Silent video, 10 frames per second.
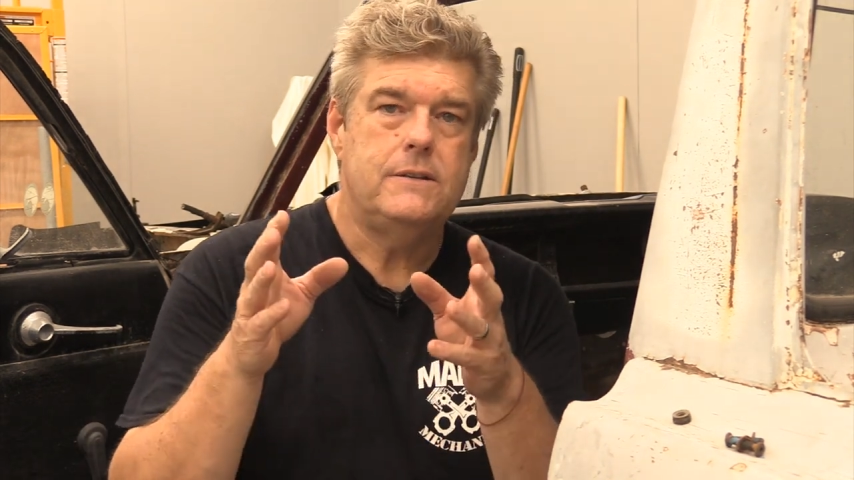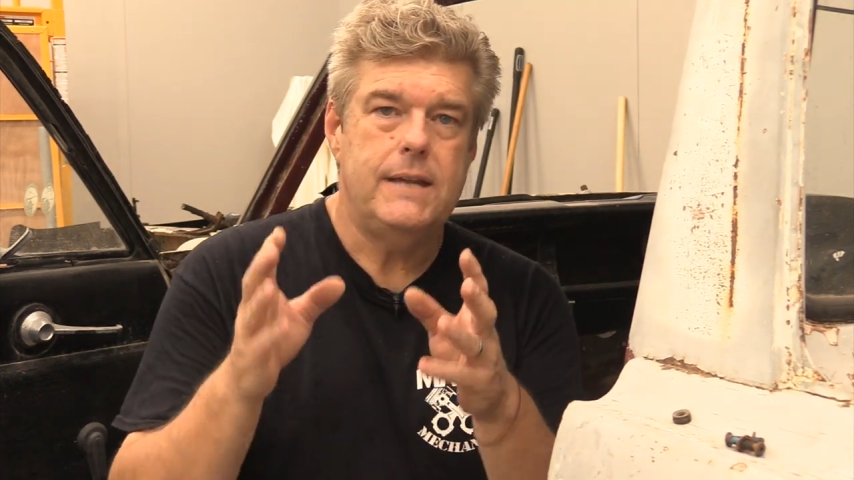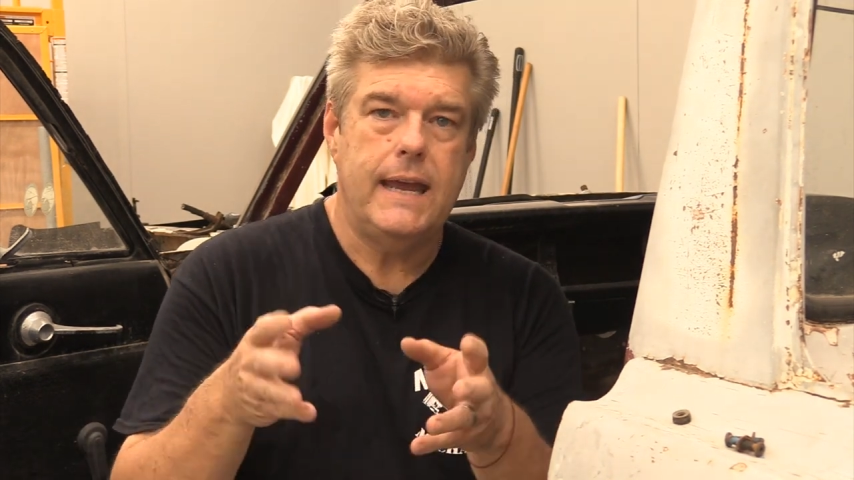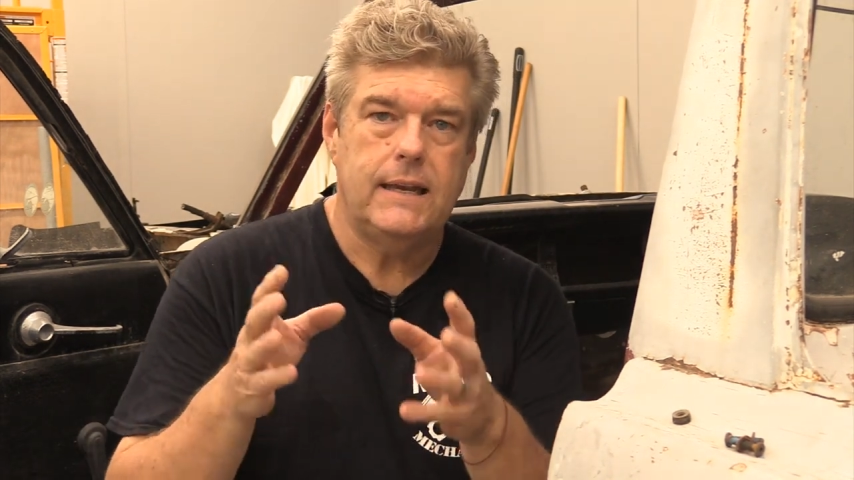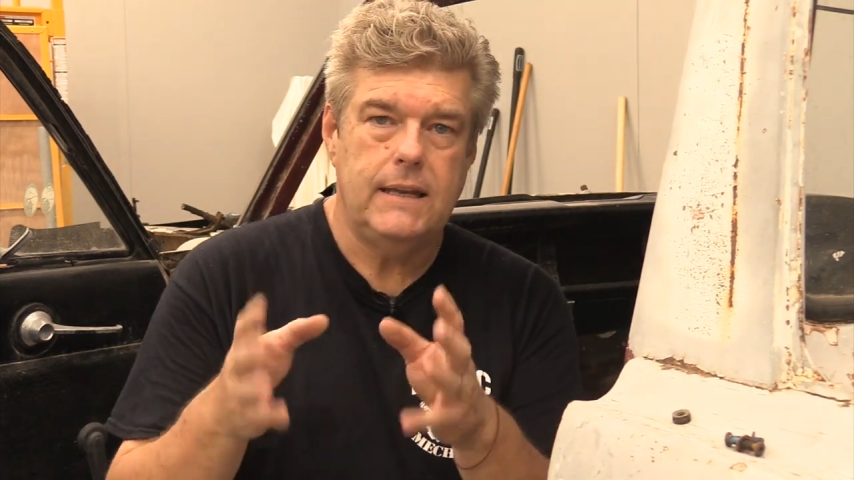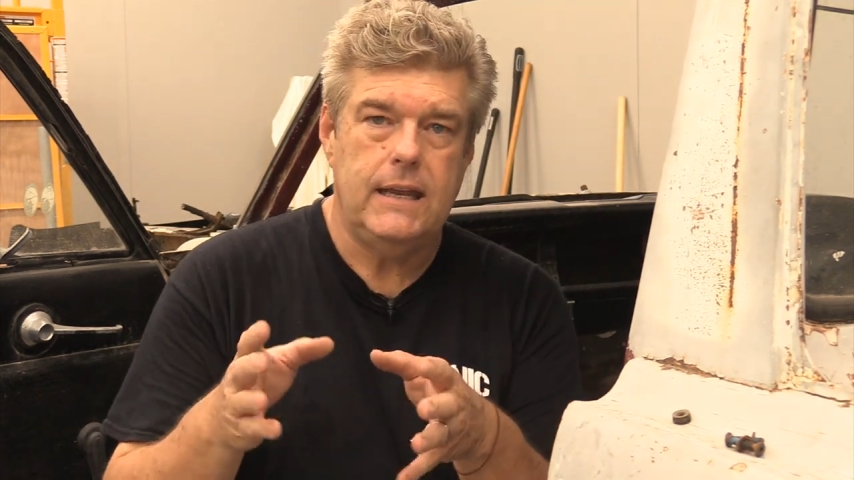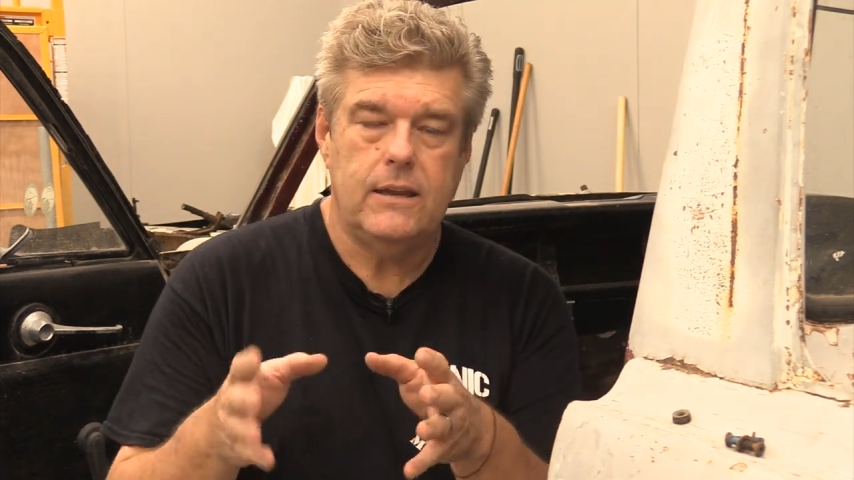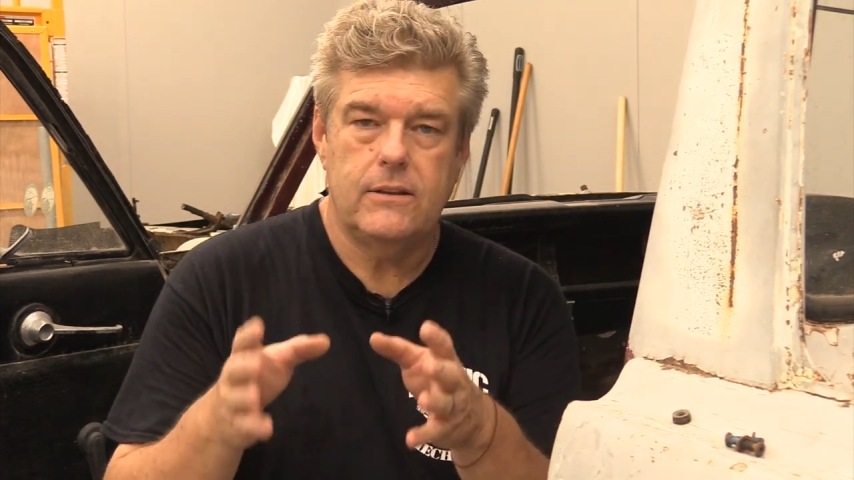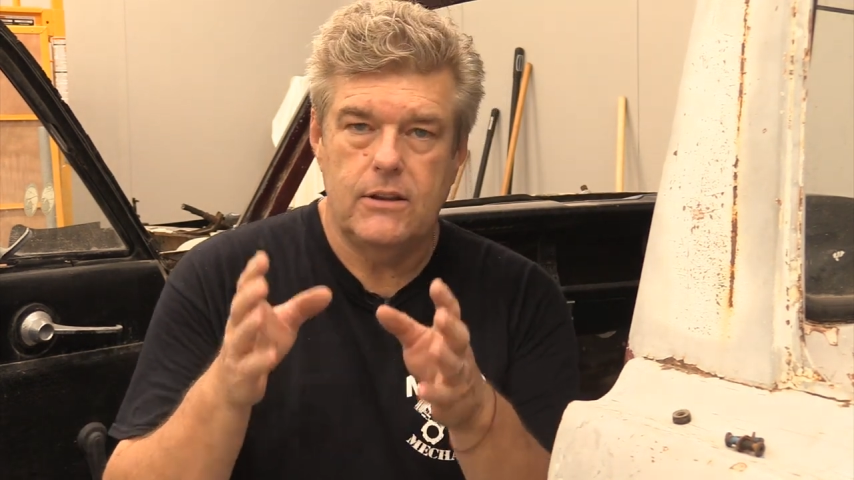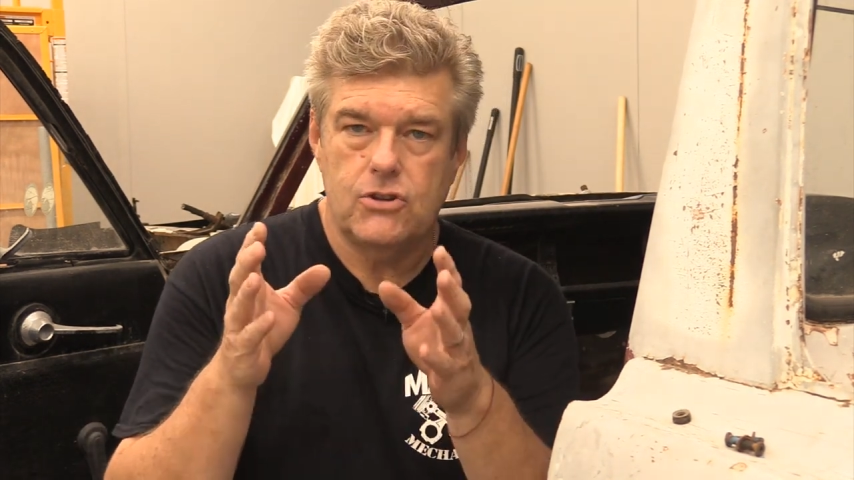
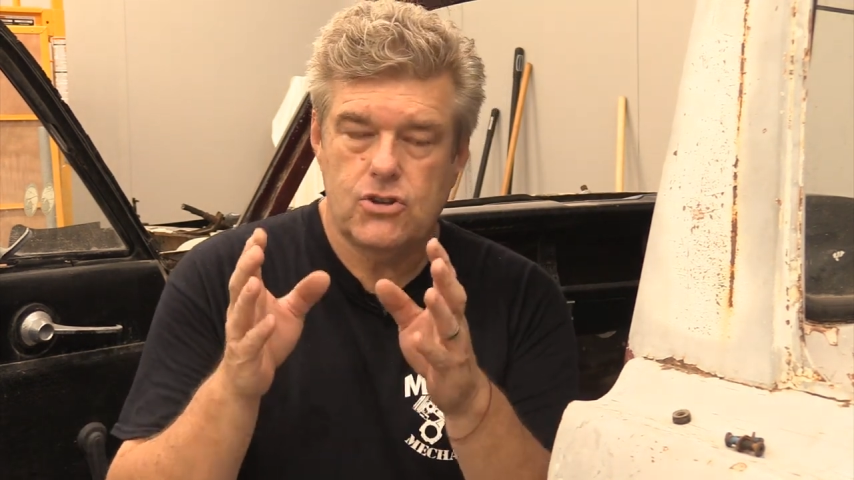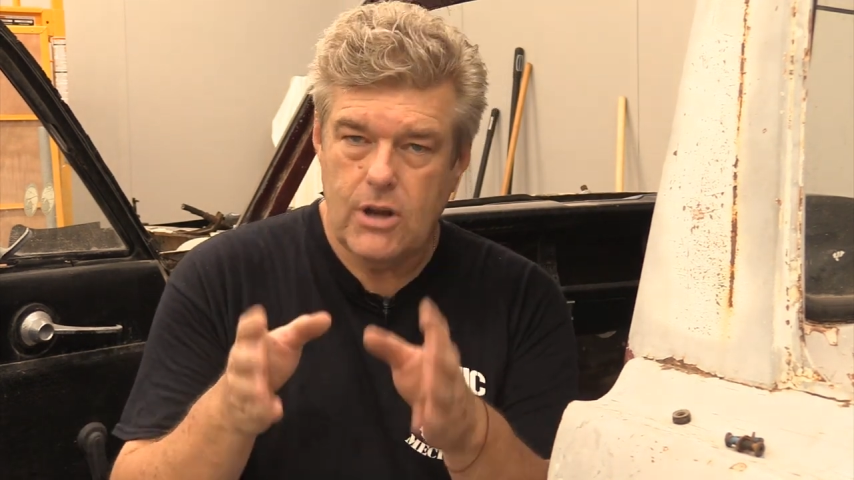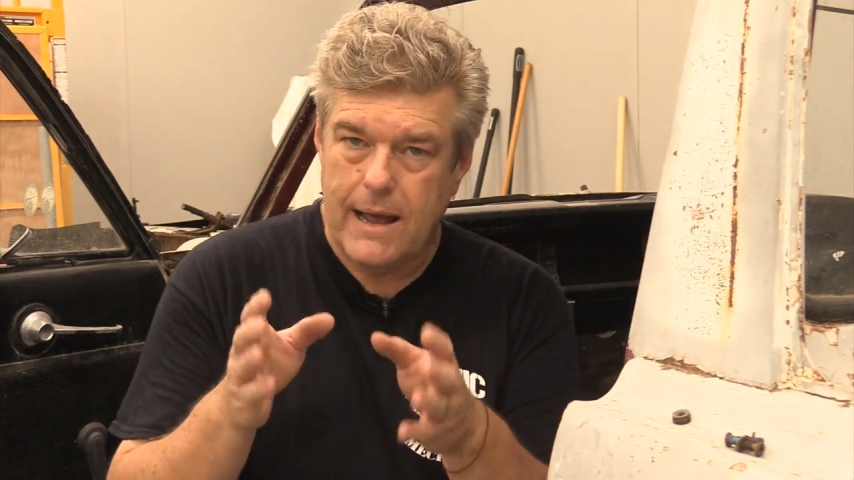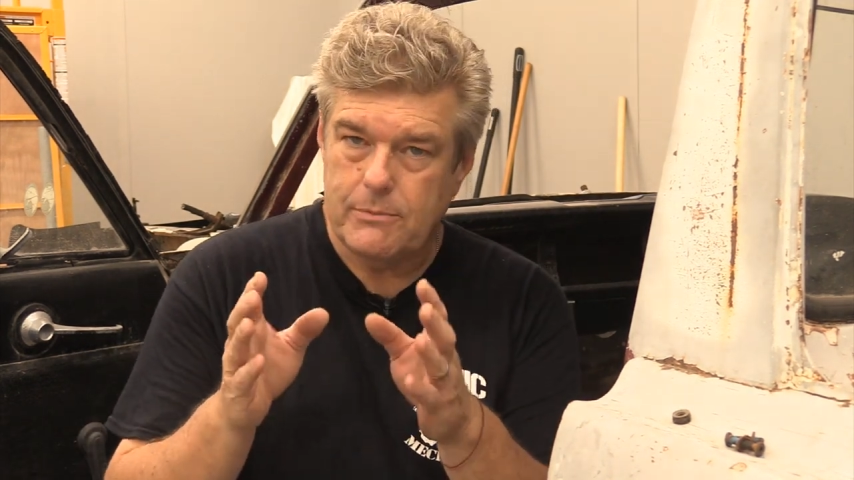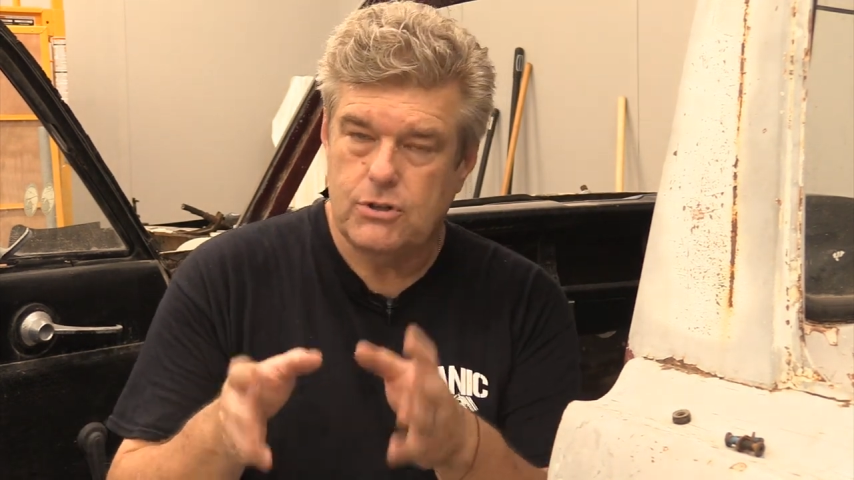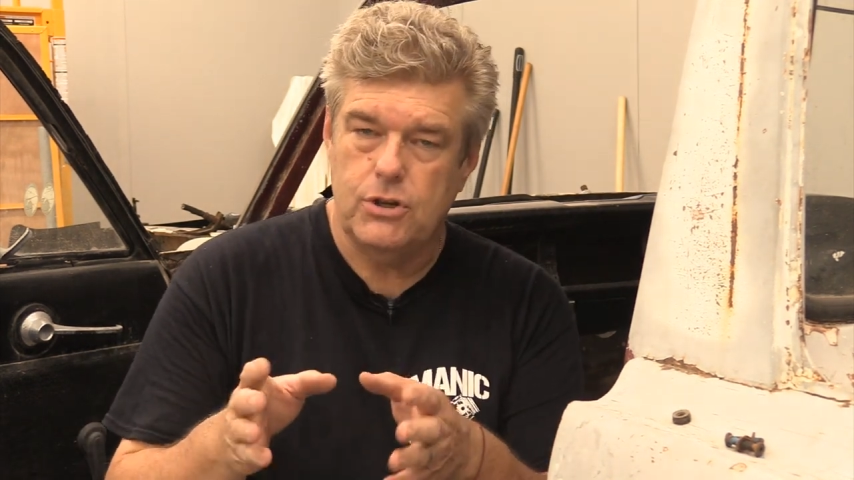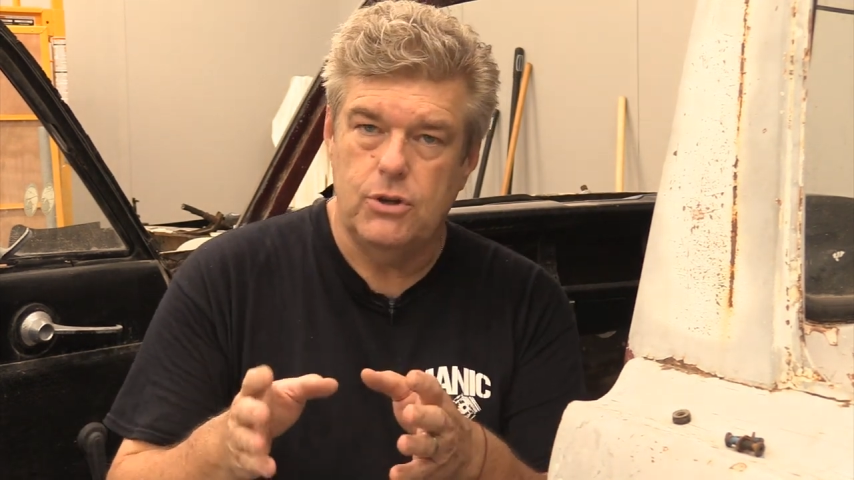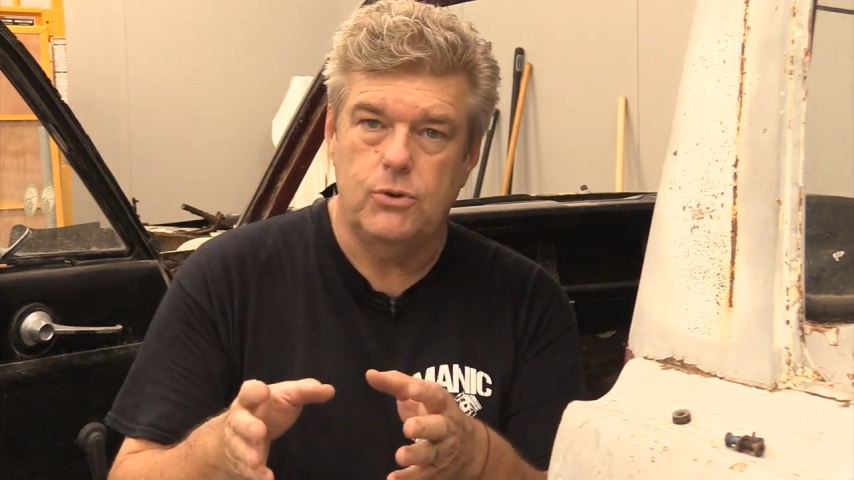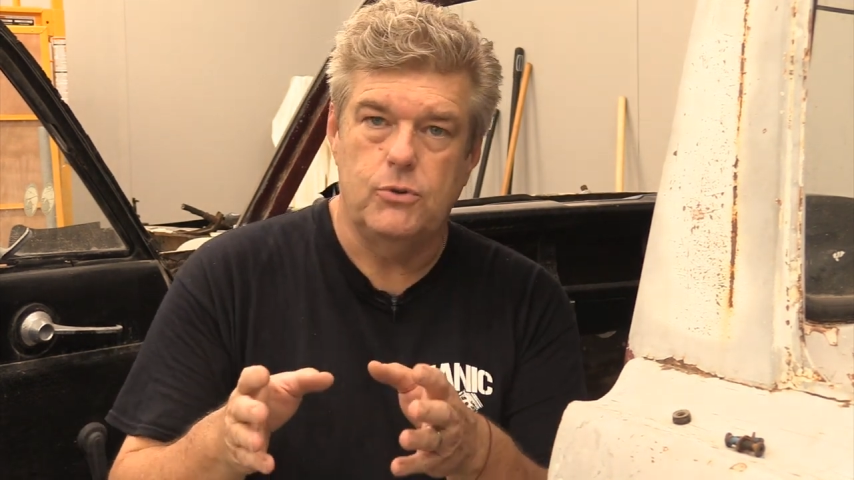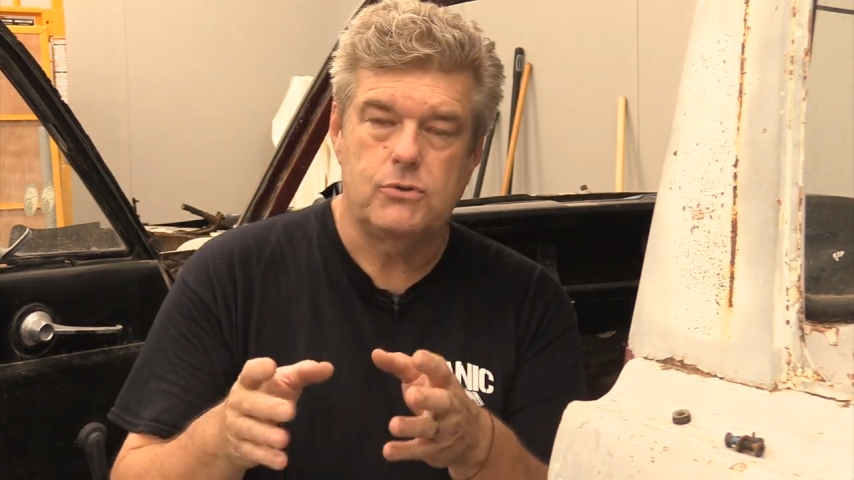technique that shops
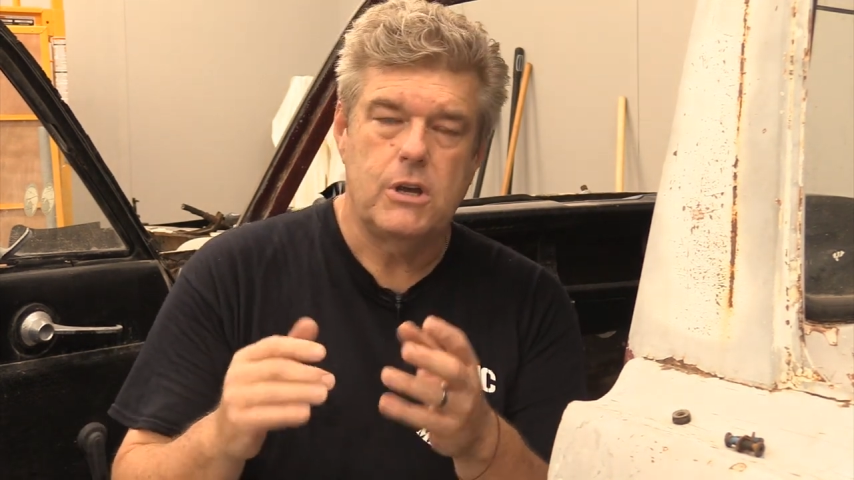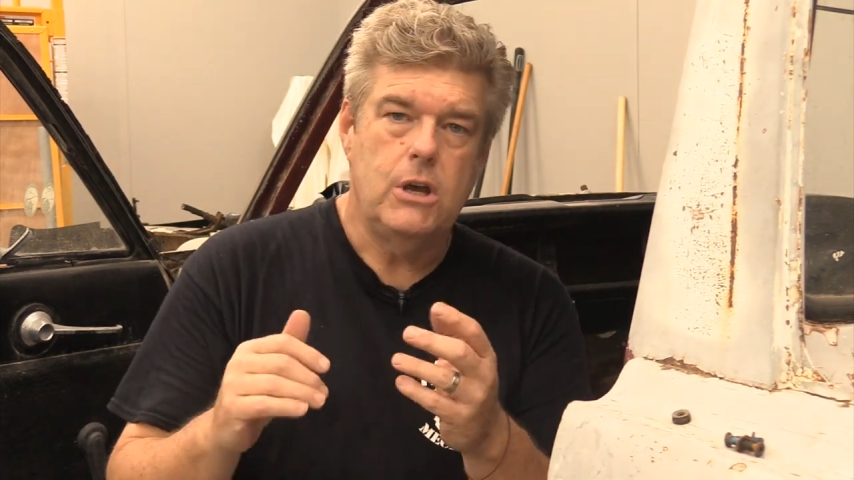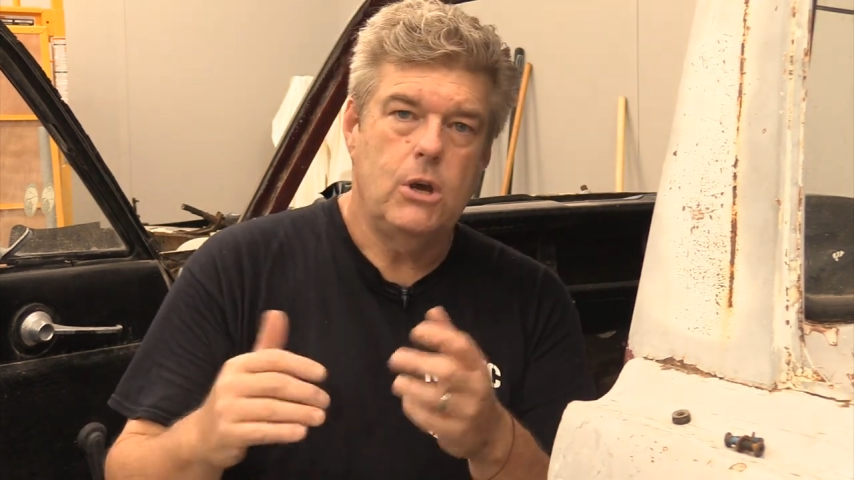use